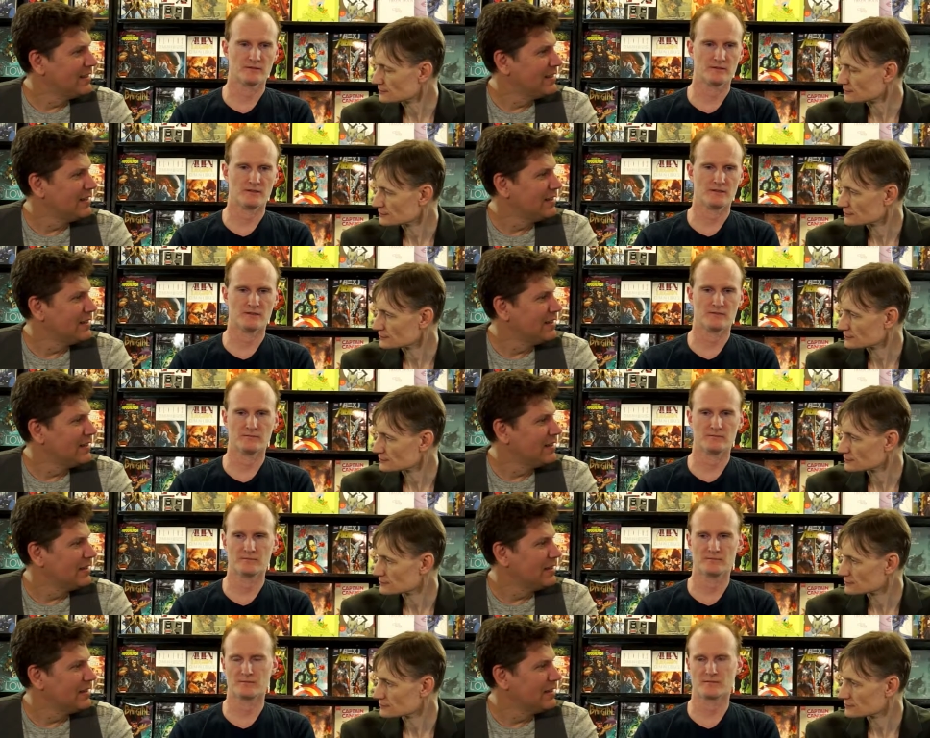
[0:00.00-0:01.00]
Speaker 1: mm-hmm. um,
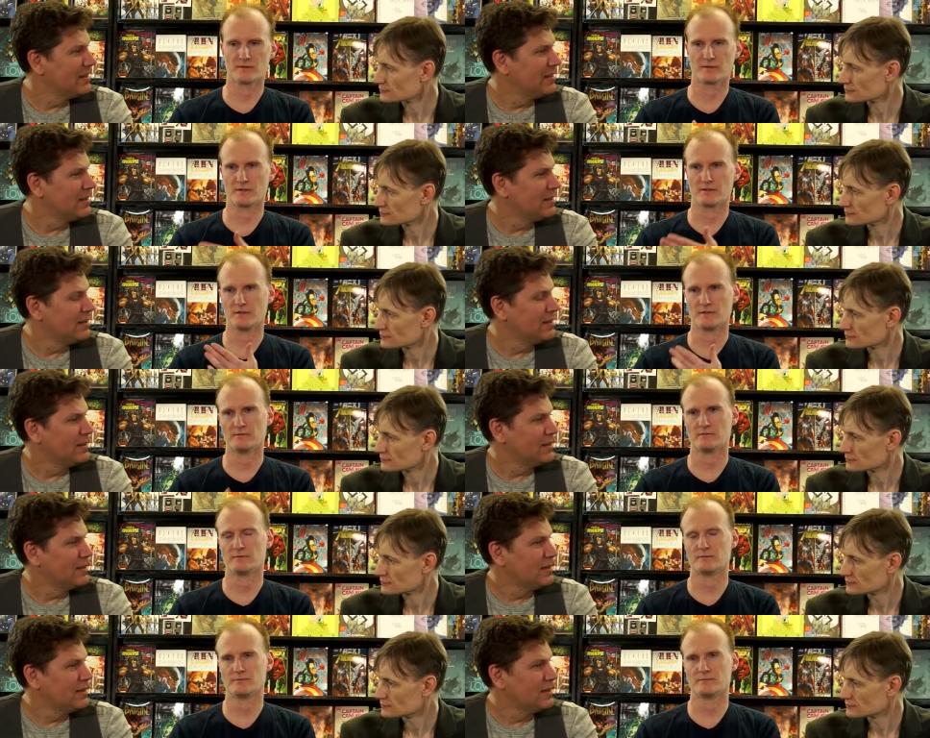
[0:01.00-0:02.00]
with the
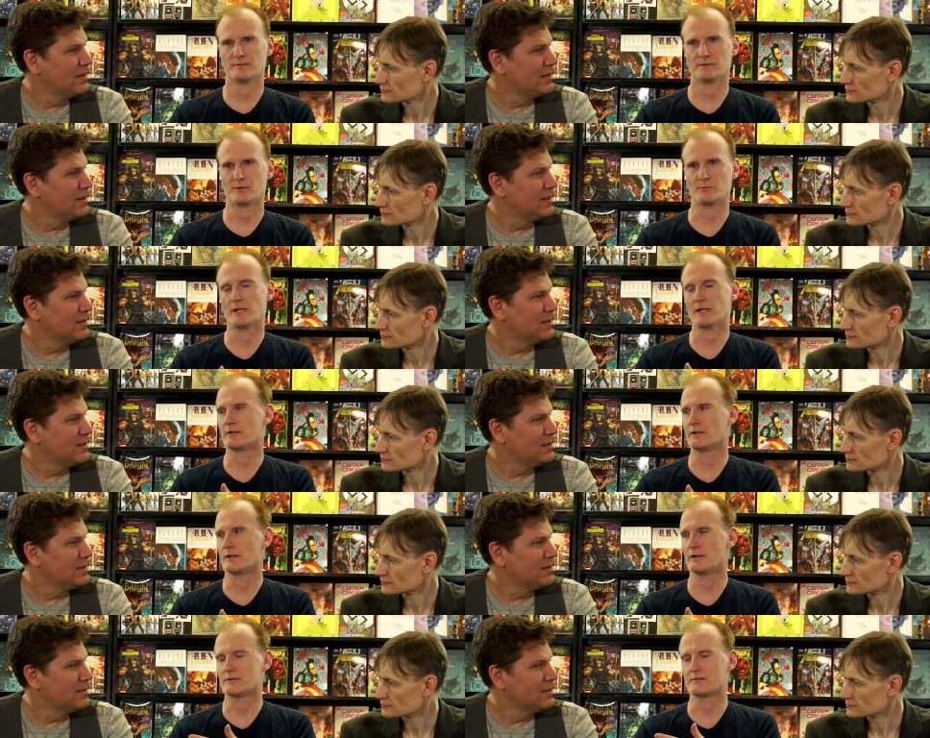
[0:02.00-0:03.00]
the Red
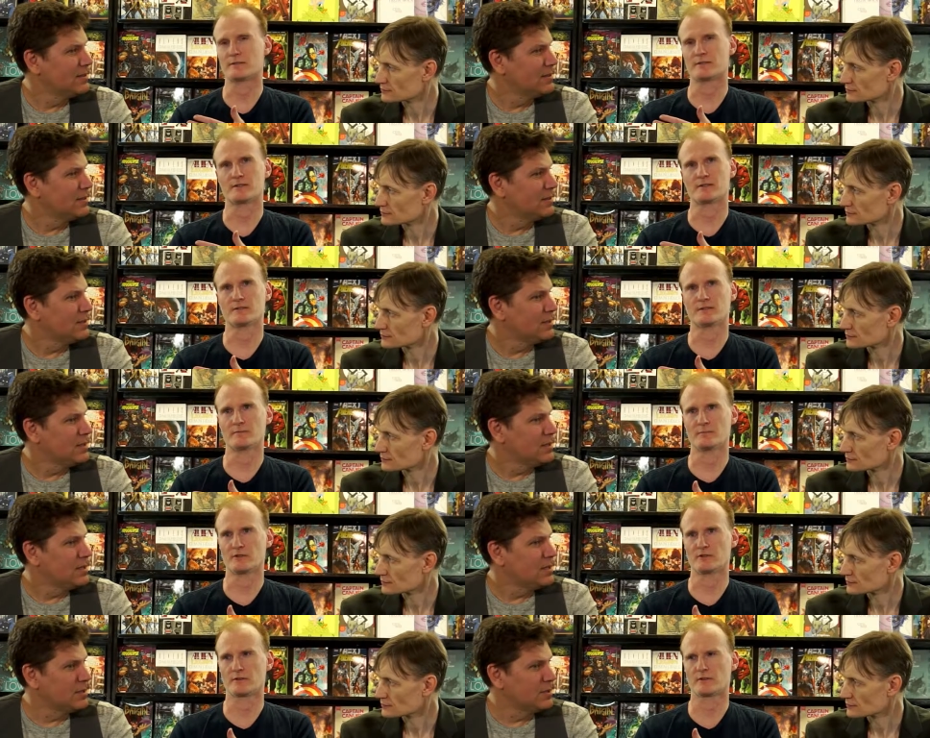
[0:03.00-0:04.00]
Guards, what are they called? The
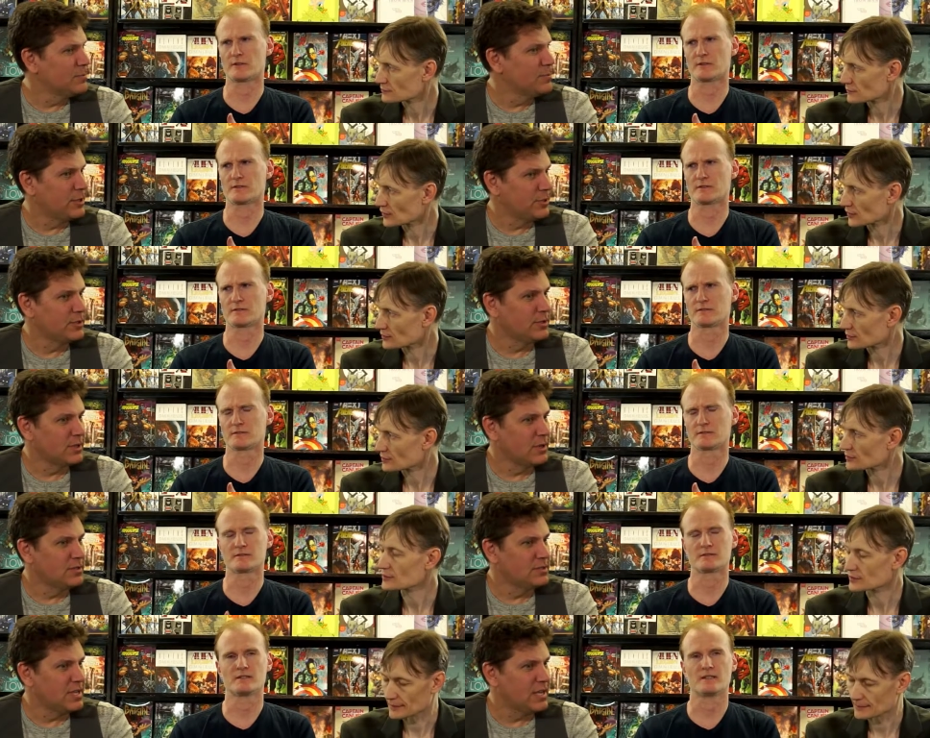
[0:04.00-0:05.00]
Imperial the Guards? Imperial
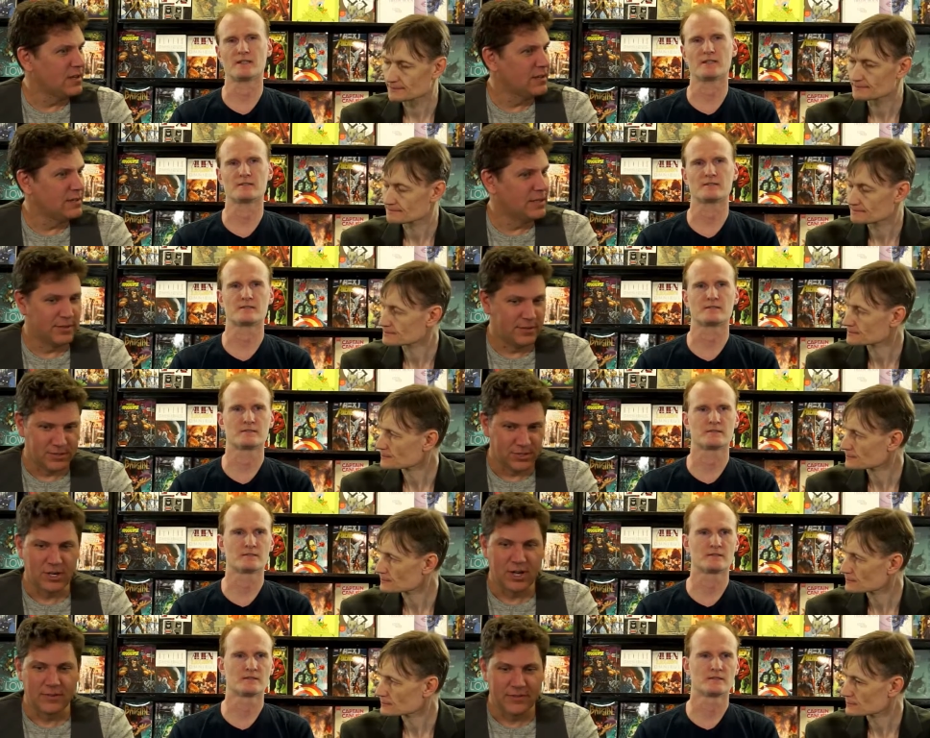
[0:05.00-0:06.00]
Guards, yeah.
Speaker 2: yeah. There, there's
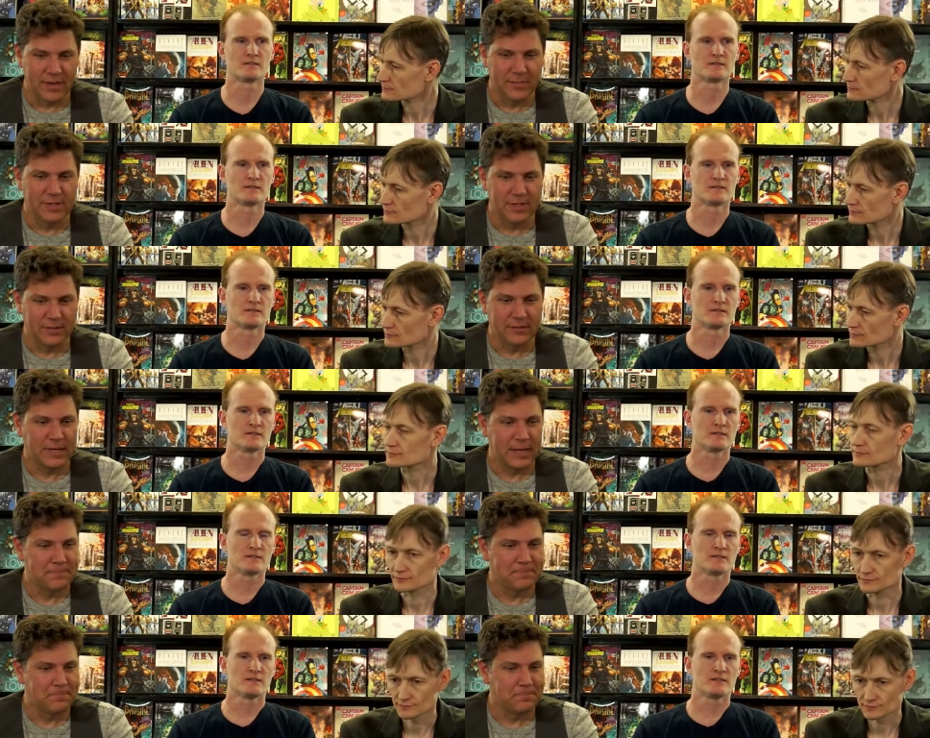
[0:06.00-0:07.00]
a shot of them in there.
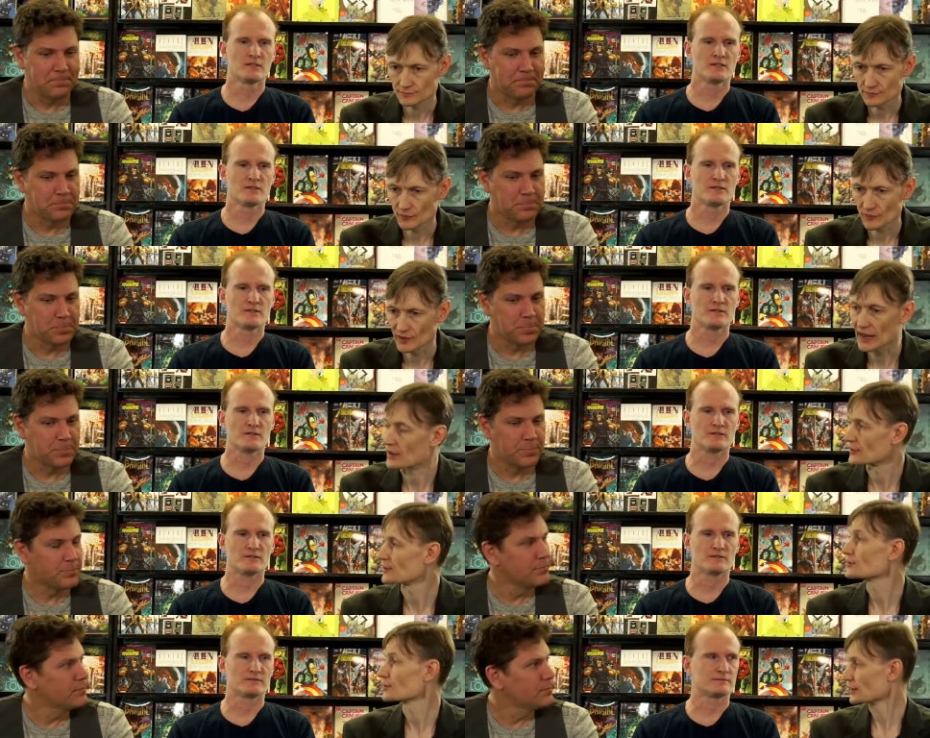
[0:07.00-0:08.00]
Yeah. Mm-hmm. Yeah, so,
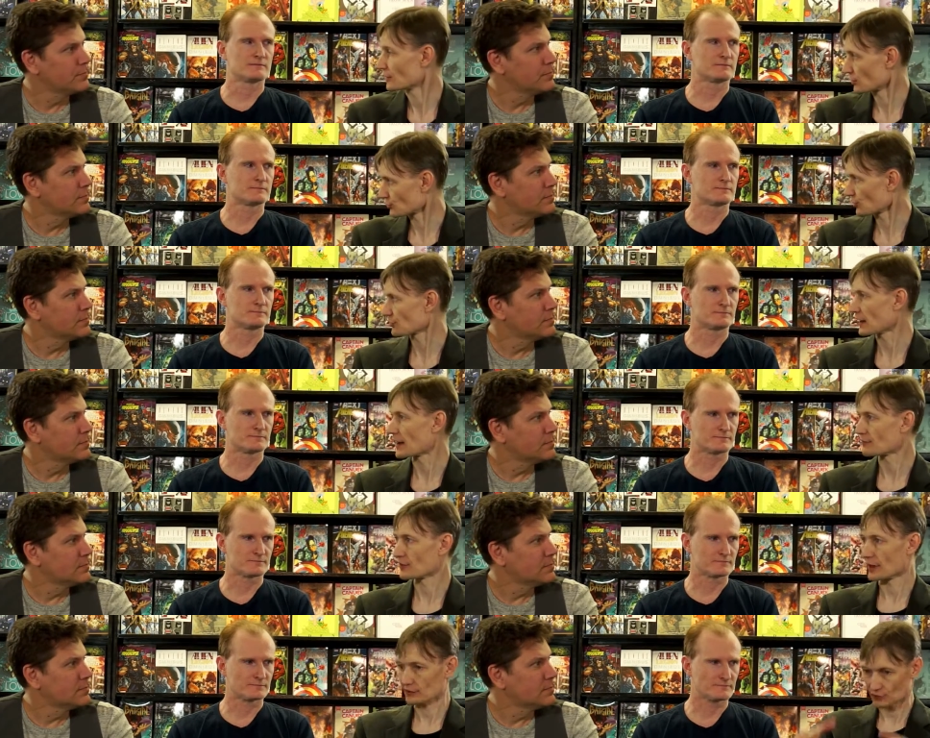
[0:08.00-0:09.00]
and,
Speaker 3: it, and, it, looks like they
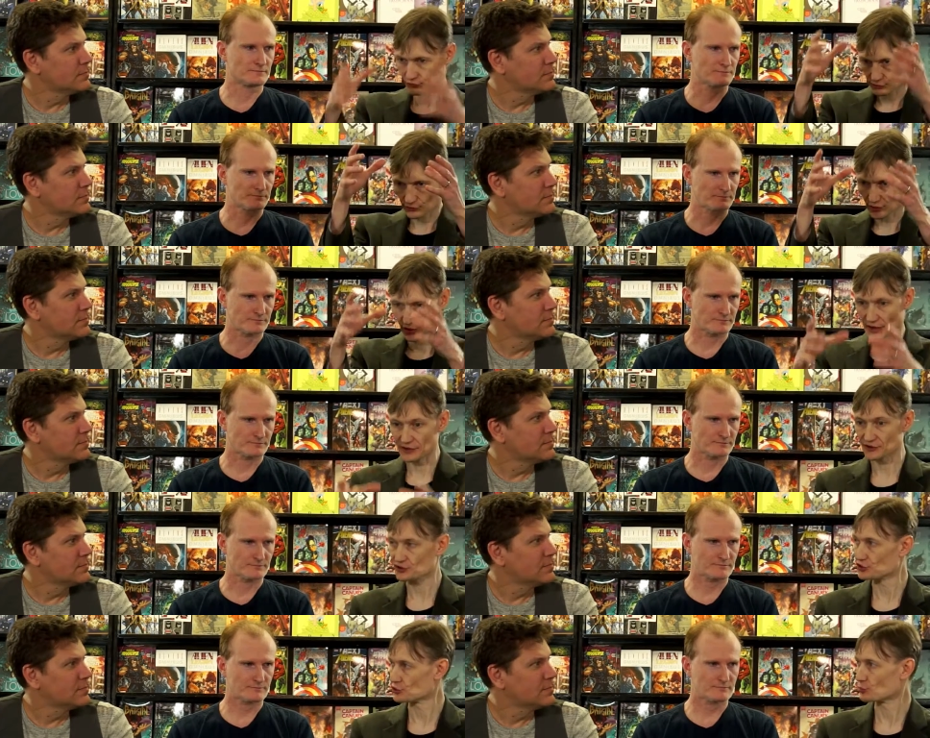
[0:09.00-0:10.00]
have that
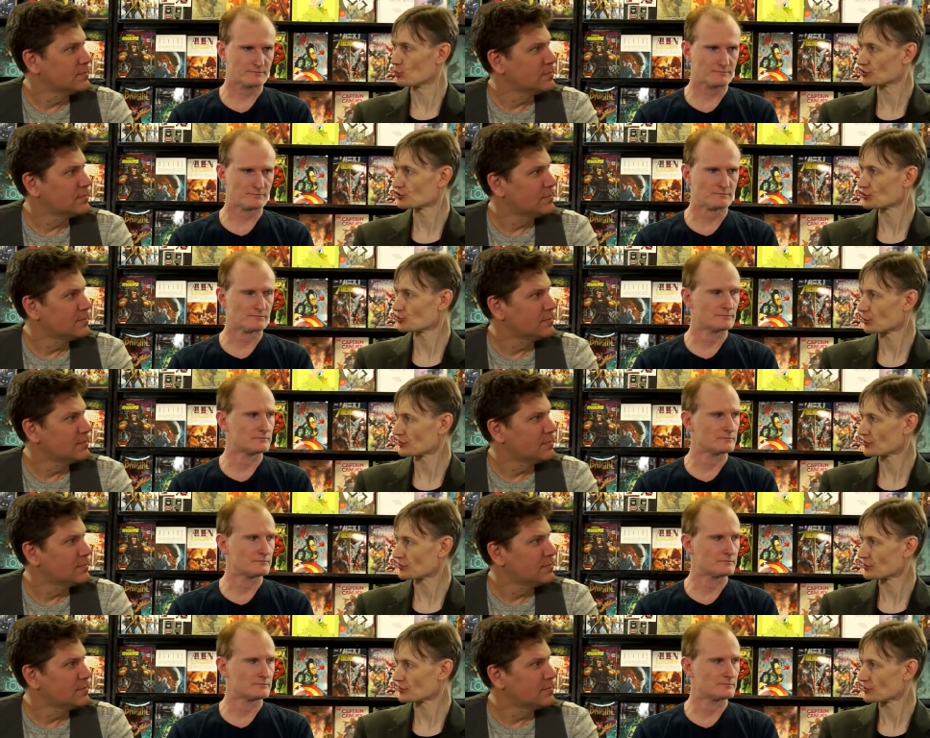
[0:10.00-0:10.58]
light tube, which is